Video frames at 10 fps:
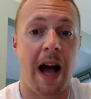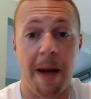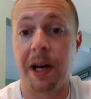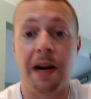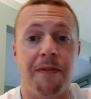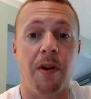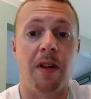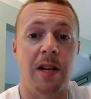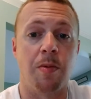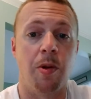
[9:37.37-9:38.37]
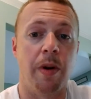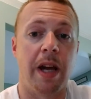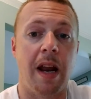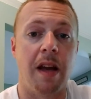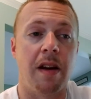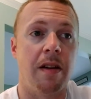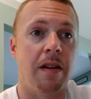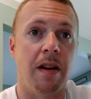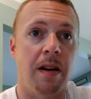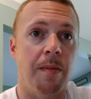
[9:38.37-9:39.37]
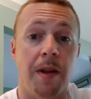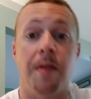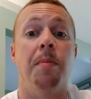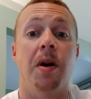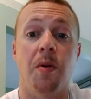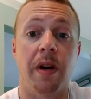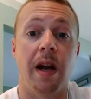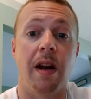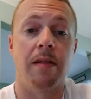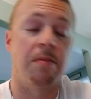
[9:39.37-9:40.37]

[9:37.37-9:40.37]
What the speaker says: I mean, I fertilize with organic, nothing but organic.